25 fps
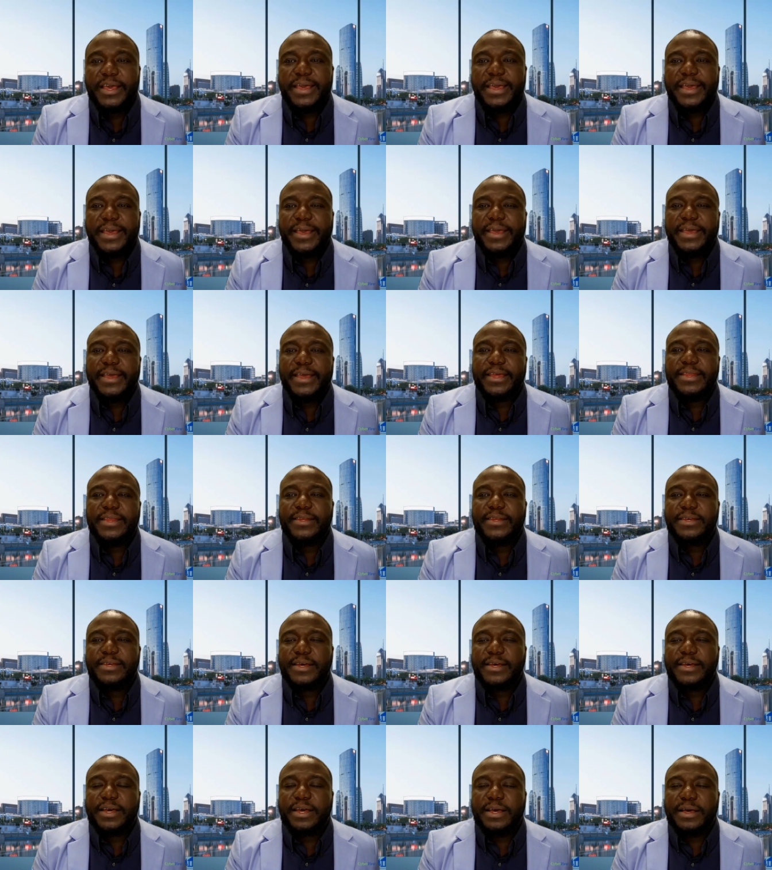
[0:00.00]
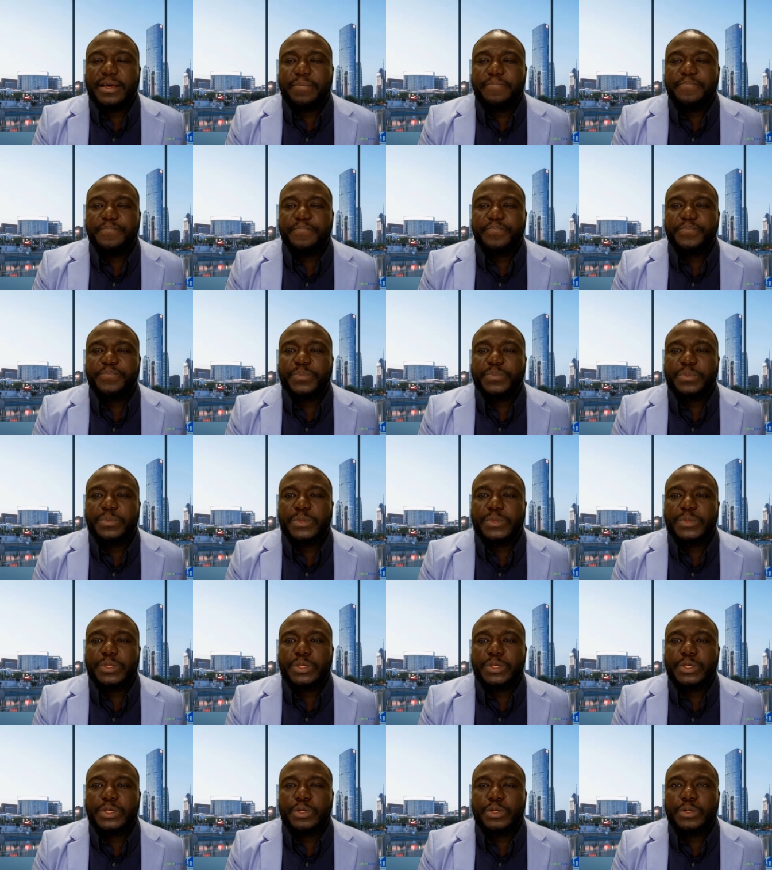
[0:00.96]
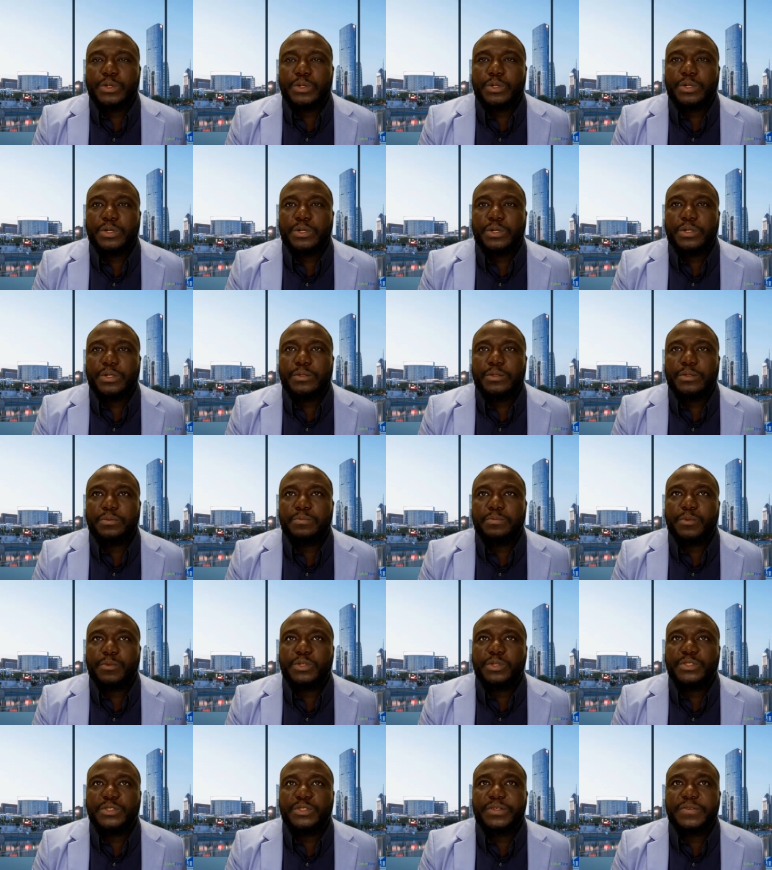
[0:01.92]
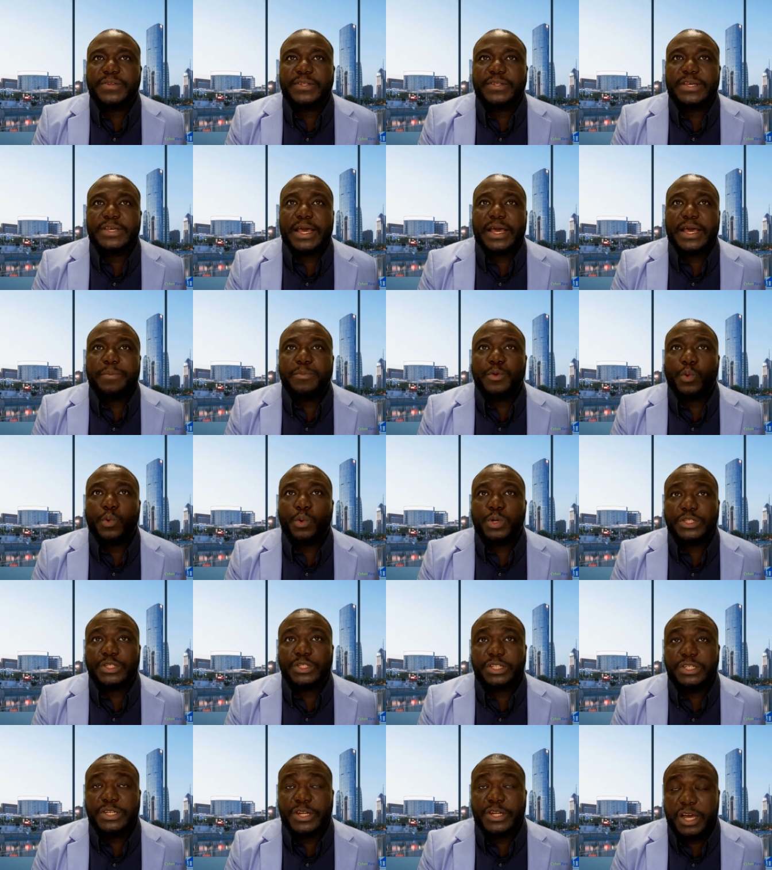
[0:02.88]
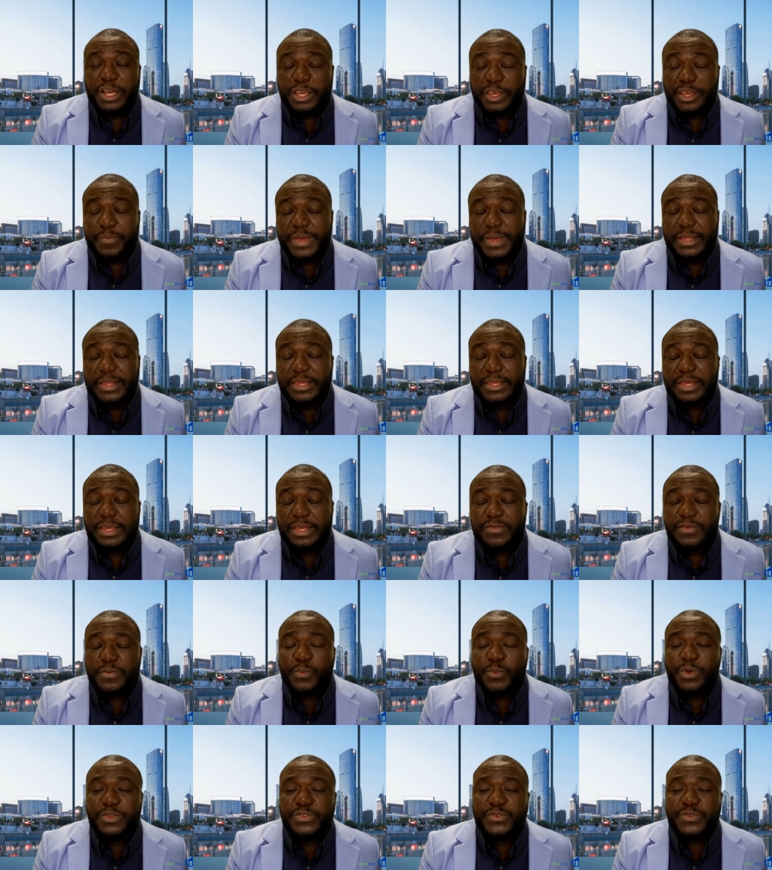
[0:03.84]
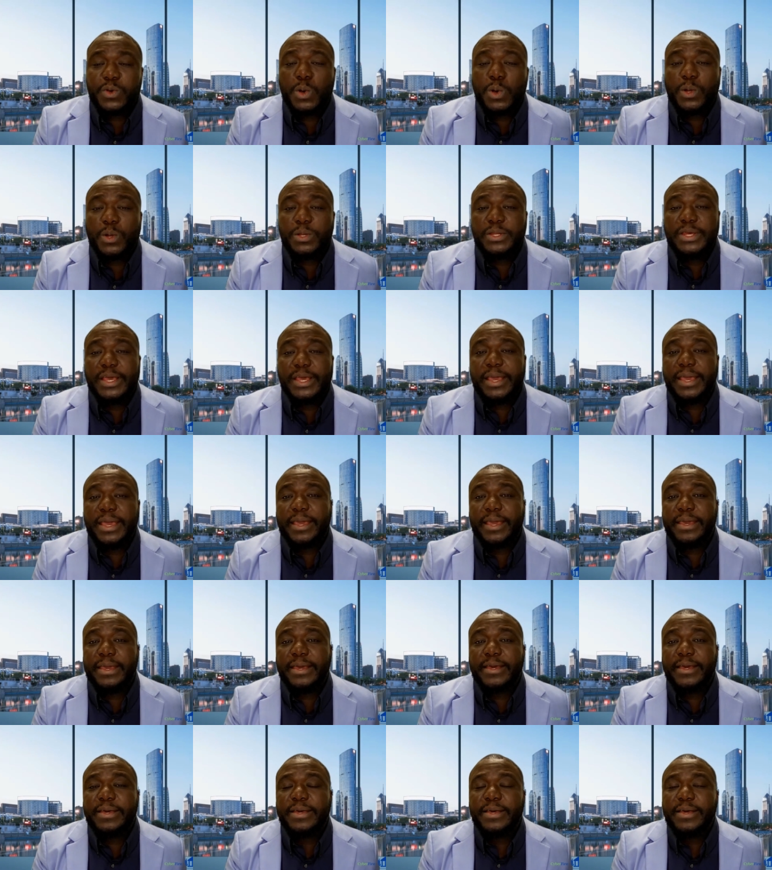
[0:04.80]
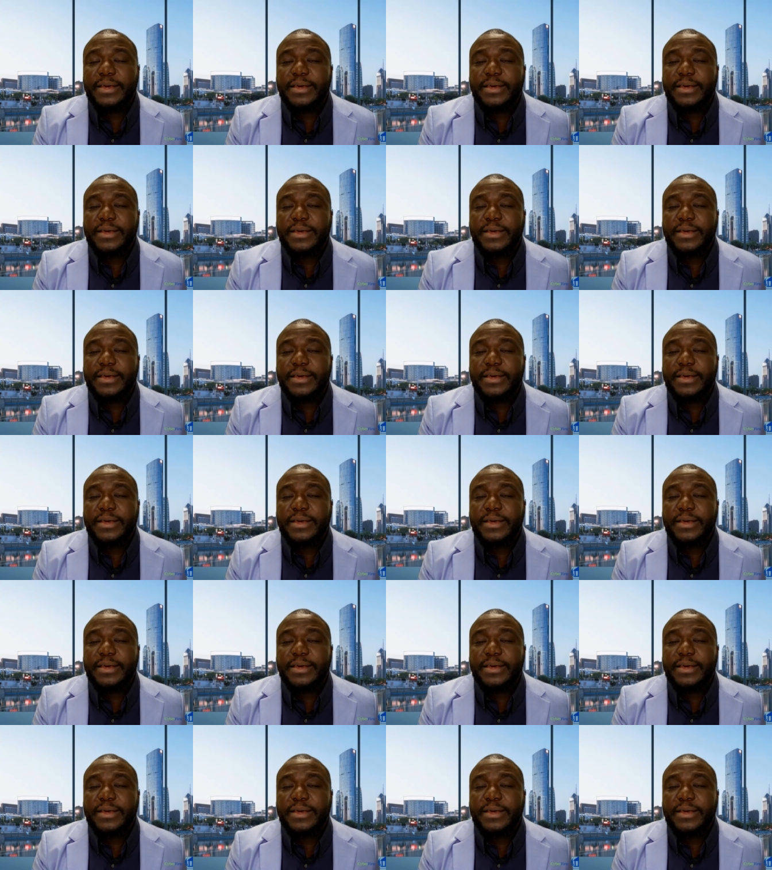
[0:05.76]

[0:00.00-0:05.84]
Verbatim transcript: And um, you're most of the time going to document this on what's called a